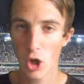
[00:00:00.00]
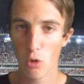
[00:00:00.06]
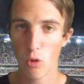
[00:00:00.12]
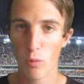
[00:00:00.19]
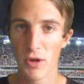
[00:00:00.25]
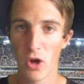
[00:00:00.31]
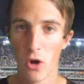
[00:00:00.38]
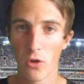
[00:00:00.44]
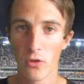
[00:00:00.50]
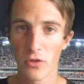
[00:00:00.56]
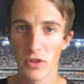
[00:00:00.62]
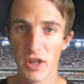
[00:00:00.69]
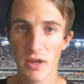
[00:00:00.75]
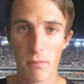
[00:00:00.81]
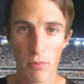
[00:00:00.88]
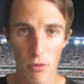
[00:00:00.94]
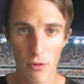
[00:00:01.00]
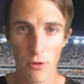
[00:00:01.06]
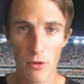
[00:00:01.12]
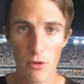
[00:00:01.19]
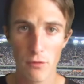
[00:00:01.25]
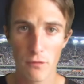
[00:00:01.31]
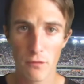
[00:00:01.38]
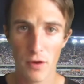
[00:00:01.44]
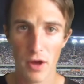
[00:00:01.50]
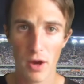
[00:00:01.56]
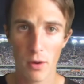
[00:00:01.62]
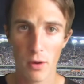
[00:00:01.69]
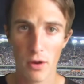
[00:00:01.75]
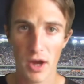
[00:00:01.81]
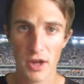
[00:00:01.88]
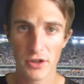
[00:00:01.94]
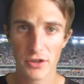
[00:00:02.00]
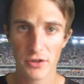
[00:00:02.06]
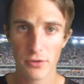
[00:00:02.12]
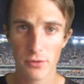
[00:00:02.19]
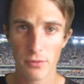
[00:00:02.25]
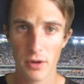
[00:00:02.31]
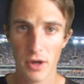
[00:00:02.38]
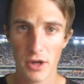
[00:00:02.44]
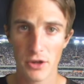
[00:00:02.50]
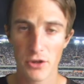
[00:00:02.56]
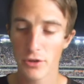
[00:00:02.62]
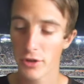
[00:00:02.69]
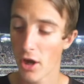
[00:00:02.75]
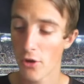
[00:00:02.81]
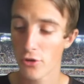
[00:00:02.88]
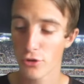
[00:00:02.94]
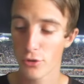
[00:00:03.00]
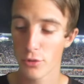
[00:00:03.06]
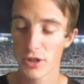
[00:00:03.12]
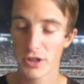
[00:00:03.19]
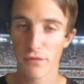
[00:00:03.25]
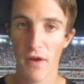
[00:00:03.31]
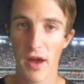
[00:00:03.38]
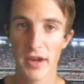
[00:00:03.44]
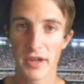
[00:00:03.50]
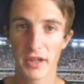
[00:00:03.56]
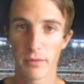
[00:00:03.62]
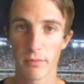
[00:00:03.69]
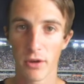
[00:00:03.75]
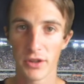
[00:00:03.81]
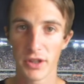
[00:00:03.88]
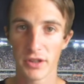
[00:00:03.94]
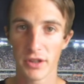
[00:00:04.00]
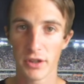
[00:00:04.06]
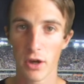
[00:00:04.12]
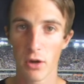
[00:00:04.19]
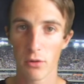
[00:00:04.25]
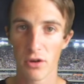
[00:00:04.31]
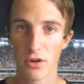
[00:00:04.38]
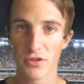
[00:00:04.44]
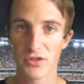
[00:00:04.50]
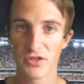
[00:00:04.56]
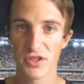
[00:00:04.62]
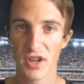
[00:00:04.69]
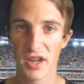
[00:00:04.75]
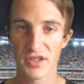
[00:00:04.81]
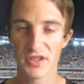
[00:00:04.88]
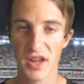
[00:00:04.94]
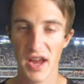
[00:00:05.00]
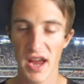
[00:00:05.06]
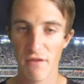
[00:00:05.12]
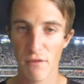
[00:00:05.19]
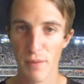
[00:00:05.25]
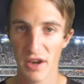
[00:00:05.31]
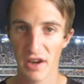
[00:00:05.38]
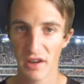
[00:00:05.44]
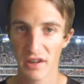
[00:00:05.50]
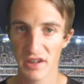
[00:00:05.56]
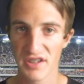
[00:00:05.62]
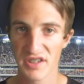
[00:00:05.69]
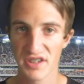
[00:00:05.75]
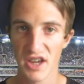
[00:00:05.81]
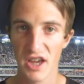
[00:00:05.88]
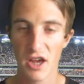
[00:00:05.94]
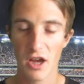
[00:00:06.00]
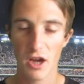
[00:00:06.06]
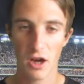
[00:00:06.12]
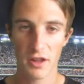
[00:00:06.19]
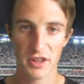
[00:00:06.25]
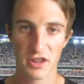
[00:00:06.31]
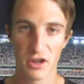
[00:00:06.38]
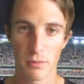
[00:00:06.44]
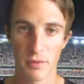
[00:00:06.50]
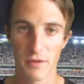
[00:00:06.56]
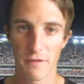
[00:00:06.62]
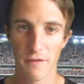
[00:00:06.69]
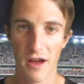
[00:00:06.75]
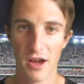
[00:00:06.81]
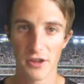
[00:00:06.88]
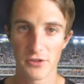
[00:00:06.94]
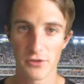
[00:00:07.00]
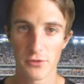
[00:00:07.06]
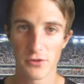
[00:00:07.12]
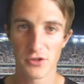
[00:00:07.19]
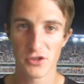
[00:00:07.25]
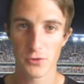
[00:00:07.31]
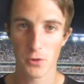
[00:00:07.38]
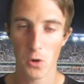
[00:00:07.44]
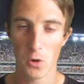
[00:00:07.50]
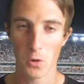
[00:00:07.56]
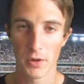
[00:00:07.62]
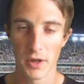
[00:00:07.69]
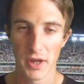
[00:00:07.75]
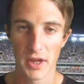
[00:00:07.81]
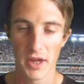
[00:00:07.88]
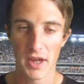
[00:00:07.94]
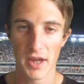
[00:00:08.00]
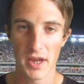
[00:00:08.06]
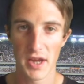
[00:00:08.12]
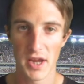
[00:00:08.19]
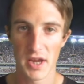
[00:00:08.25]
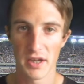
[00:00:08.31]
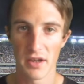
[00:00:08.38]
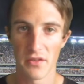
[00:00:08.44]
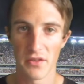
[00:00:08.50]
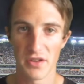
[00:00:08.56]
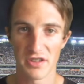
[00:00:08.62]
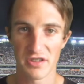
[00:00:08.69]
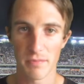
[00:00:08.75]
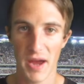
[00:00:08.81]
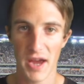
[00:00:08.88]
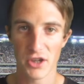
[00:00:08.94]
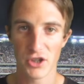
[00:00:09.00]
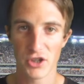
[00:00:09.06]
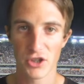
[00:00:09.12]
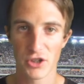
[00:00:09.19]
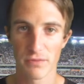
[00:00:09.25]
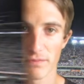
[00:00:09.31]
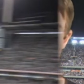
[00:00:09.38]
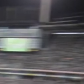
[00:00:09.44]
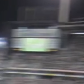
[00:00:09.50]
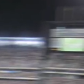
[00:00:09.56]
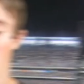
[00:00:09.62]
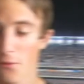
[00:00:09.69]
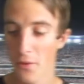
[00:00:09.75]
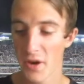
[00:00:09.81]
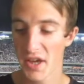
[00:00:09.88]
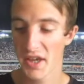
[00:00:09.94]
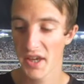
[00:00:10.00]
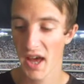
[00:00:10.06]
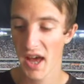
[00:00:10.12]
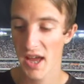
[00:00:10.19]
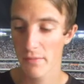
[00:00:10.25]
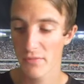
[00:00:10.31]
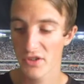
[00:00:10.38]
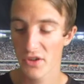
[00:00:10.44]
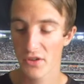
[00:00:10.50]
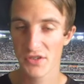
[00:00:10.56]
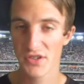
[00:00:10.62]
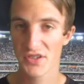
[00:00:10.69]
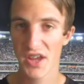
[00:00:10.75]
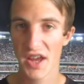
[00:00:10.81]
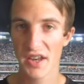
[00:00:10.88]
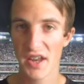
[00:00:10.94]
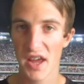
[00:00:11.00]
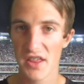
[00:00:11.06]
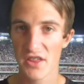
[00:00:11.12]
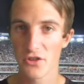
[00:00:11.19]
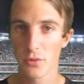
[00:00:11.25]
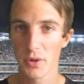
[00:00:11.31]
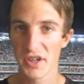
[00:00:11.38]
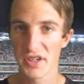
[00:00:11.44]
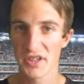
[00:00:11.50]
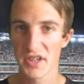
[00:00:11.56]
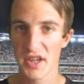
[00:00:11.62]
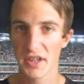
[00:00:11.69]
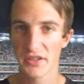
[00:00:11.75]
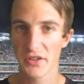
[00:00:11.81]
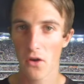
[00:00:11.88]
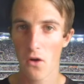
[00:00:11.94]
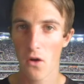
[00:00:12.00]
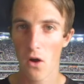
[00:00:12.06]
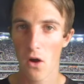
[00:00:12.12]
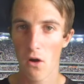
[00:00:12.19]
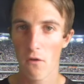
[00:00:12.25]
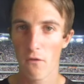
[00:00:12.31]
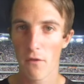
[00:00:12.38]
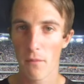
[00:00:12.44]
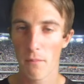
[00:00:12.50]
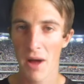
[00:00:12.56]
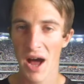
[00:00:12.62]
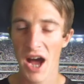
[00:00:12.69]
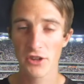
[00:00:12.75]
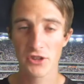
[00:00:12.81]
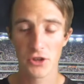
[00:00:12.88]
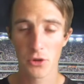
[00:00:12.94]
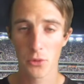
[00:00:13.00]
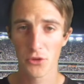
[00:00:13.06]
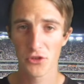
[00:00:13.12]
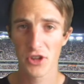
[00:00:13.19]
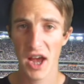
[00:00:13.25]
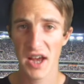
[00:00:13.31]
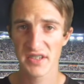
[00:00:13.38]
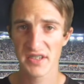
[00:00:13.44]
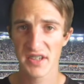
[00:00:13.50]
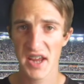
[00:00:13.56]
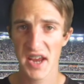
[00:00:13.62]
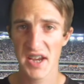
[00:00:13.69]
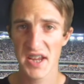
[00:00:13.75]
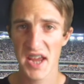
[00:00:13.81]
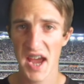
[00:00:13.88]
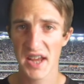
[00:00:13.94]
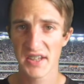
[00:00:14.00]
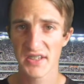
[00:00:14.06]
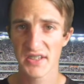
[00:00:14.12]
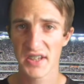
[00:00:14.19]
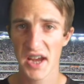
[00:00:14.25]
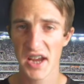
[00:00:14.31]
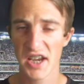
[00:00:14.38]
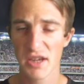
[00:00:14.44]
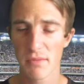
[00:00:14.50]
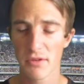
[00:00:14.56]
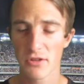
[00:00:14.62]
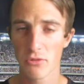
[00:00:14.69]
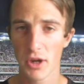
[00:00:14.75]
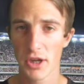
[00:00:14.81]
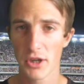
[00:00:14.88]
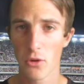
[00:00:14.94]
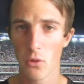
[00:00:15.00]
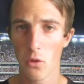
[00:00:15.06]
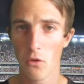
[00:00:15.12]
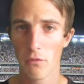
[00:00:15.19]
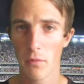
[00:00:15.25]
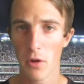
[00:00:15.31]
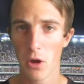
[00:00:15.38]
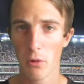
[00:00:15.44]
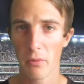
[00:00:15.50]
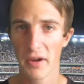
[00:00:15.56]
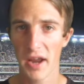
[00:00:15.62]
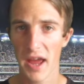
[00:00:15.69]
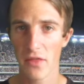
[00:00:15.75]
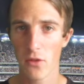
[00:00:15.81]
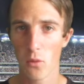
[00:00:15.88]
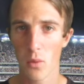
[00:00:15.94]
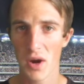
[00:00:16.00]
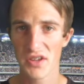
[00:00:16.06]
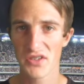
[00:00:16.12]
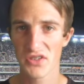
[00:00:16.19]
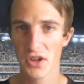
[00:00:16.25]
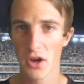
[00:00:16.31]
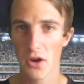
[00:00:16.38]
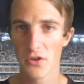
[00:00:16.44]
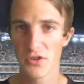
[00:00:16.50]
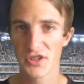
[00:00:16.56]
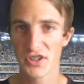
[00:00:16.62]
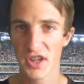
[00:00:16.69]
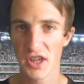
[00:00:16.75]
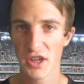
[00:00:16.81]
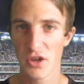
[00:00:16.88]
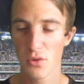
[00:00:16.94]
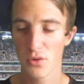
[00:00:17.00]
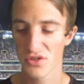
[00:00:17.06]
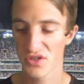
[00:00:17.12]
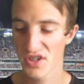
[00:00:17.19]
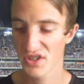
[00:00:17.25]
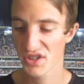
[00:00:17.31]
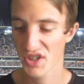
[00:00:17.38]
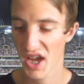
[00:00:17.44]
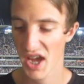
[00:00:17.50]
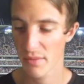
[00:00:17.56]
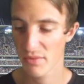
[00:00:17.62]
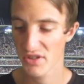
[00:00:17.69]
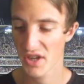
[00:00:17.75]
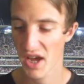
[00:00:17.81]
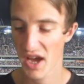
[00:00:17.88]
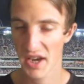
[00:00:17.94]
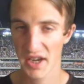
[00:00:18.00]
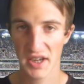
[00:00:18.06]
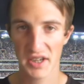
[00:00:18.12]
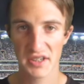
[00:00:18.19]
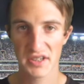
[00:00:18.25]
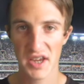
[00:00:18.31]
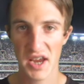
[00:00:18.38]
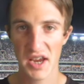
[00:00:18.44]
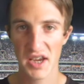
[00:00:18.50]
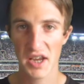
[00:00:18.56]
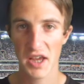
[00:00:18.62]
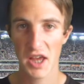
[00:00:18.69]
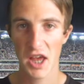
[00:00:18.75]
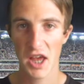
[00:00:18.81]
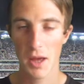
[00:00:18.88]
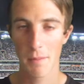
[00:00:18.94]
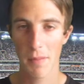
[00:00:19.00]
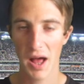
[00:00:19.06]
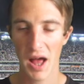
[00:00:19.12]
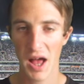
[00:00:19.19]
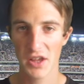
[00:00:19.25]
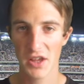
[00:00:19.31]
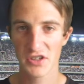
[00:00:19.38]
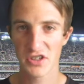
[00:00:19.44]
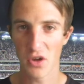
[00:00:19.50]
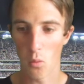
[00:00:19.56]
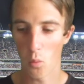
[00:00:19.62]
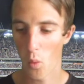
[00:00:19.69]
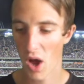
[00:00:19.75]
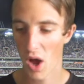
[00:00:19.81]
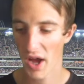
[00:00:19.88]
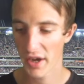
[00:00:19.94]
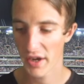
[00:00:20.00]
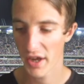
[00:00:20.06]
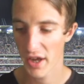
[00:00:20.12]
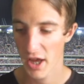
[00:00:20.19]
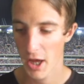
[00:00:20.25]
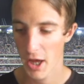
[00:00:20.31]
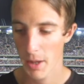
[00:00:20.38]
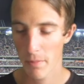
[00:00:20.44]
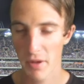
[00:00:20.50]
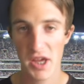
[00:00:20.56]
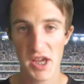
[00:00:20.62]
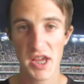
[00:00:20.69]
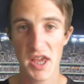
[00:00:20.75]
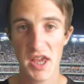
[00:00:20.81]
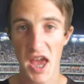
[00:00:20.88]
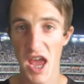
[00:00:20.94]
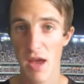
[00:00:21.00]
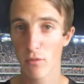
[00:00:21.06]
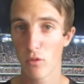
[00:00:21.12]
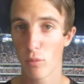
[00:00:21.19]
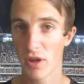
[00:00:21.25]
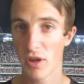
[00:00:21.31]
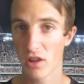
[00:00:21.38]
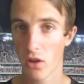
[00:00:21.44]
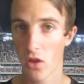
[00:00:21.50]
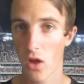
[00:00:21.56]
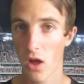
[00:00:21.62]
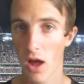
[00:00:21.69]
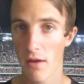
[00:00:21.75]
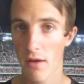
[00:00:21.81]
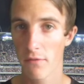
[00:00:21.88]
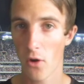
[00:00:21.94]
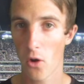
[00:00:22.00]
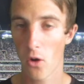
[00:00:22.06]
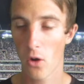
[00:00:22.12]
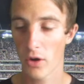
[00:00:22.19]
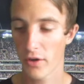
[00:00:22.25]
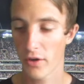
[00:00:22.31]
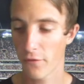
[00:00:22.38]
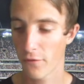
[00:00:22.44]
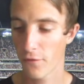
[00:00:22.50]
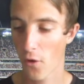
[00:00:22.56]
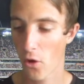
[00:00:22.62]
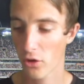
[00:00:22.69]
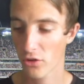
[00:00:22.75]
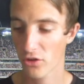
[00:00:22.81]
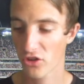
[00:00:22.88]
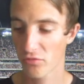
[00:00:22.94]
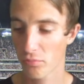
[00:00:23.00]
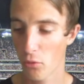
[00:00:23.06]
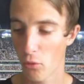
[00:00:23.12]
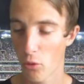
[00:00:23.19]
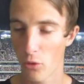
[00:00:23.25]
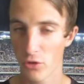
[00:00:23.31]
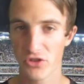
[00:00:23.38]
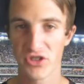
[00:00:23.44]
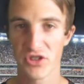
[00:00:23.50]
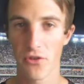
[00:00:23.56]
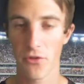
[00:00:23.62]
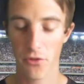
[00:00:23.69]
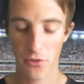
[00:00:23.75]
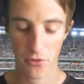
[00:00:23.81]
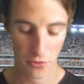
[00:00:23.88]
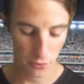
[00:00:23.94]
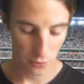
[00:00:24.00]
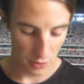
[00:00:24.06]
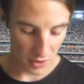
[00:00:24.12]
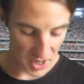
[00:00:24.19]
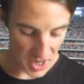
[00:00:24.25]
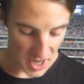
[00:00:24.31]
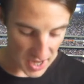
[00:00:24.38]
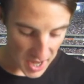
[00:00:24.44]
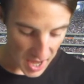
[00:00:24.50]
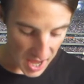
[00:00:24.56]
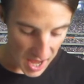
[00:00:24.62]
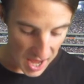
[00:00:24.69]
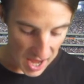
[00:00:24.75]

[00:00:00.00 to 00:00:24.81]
will be on the improve under new coach Chris Fagan, but I think the Gold Coast Suns, they have a better list. I think they'll be far too strong in this match. There are 3 games on Sunday the 26th of March. It all starts at Etihad Stadium between North Melbourne and the West Coast Eagles. This game starting at 1:10 p.m. It will be live on Fox Sports 3.